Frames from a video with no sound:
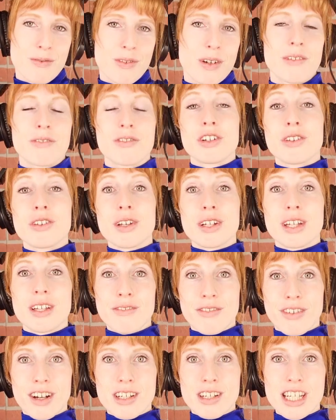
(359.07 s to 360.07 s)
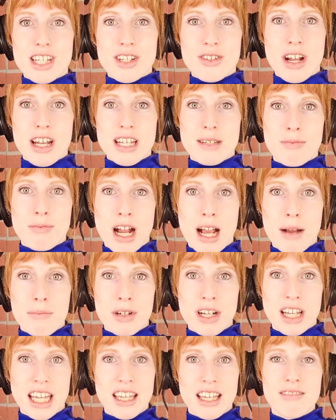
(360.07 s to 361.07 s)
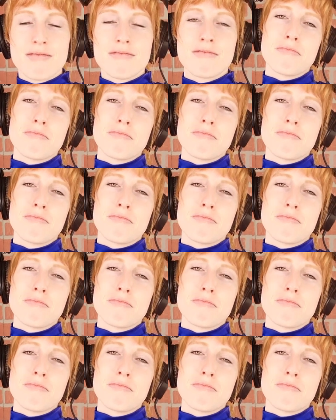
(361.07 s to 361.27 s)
If you're looking for a distressed property,